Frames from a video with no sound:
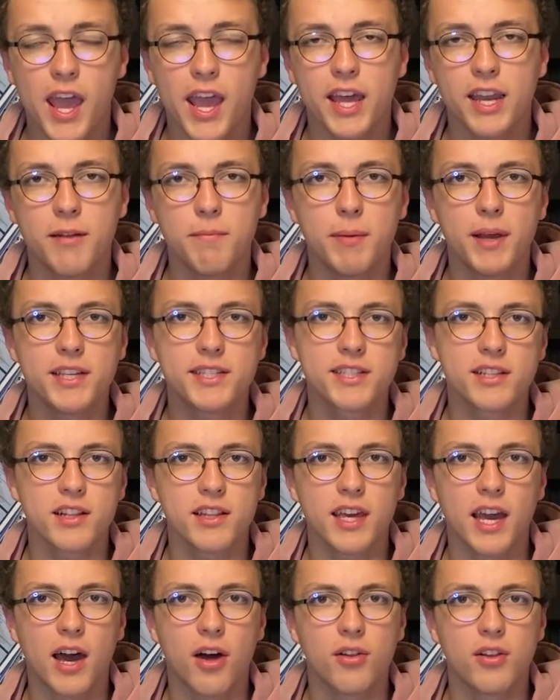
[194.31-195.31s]
and it
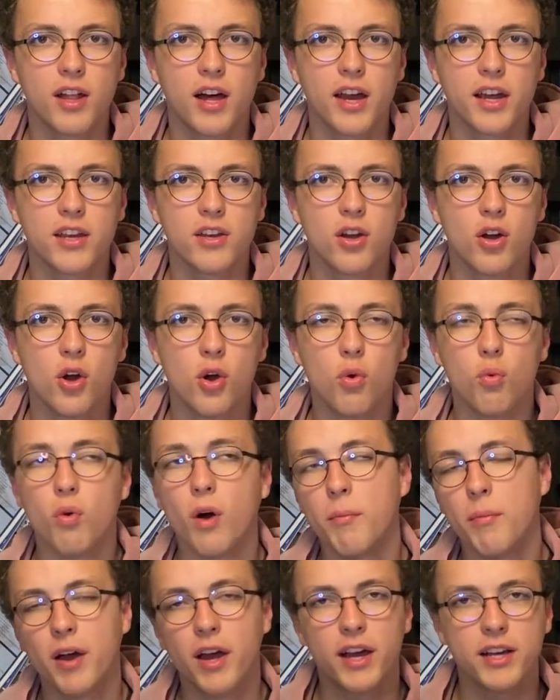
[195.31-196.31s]
basically outlined
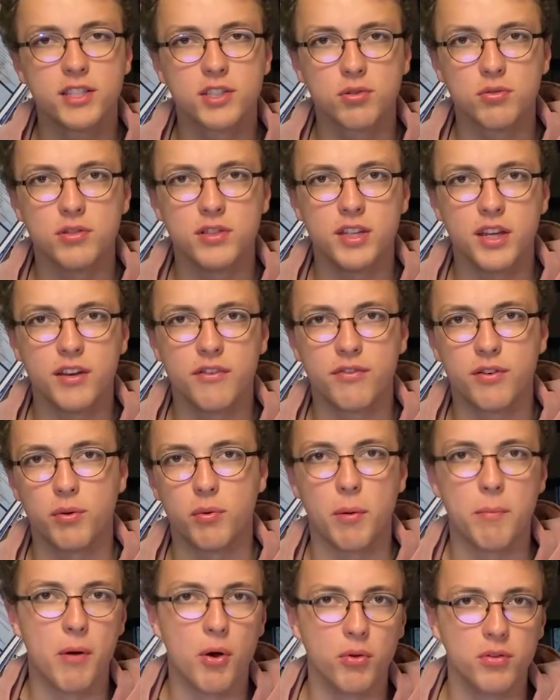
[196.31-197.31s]
what my high school did for
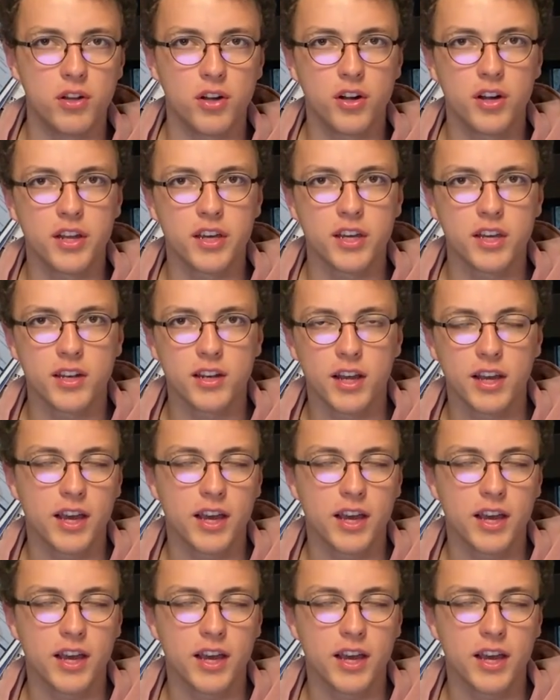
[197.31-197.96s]
remote learning and